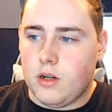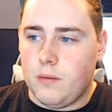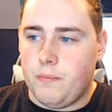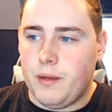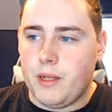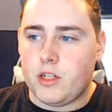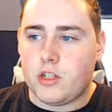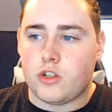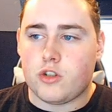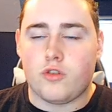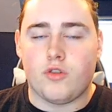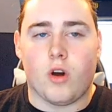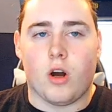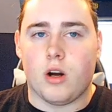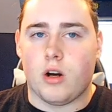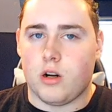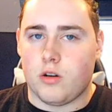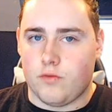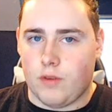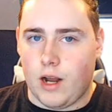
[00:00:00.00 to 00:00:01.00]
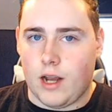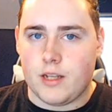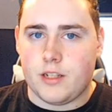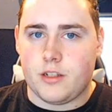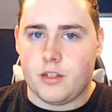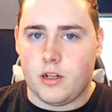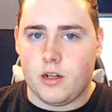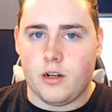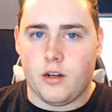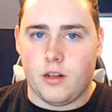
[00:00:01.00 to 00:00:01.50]
bit stronger
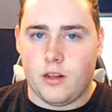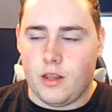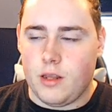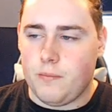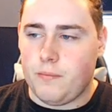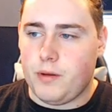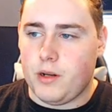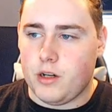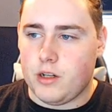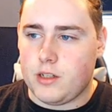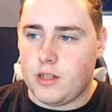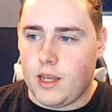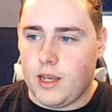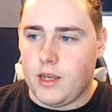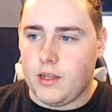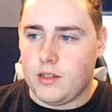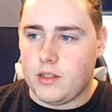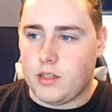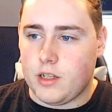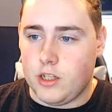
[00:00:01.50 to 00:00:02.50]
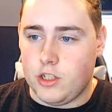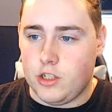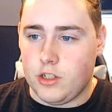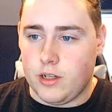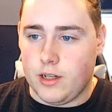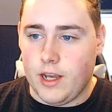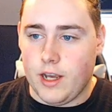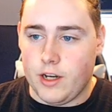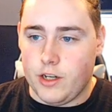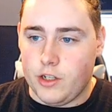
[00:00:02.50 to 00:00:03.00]
roster than Pure Saiyans, because
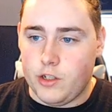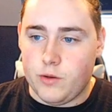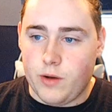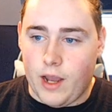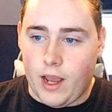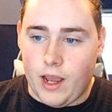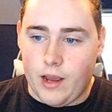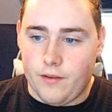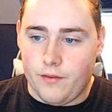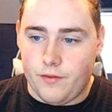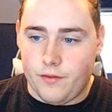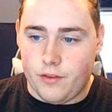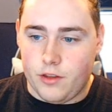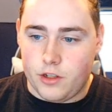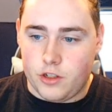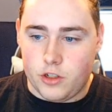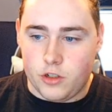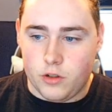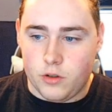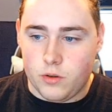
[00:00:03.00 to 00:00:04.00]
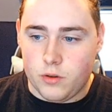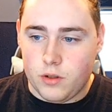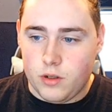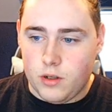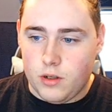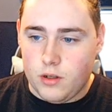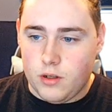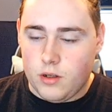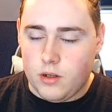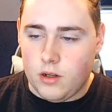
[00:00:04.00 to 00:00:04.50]
again, you have the 2,
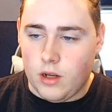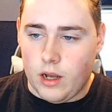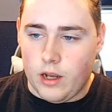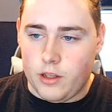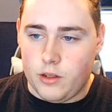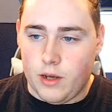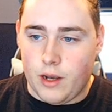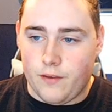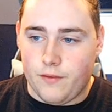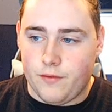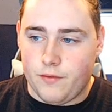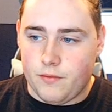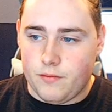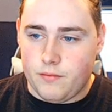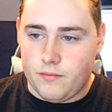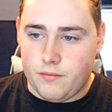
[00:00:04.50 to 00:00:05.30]
you have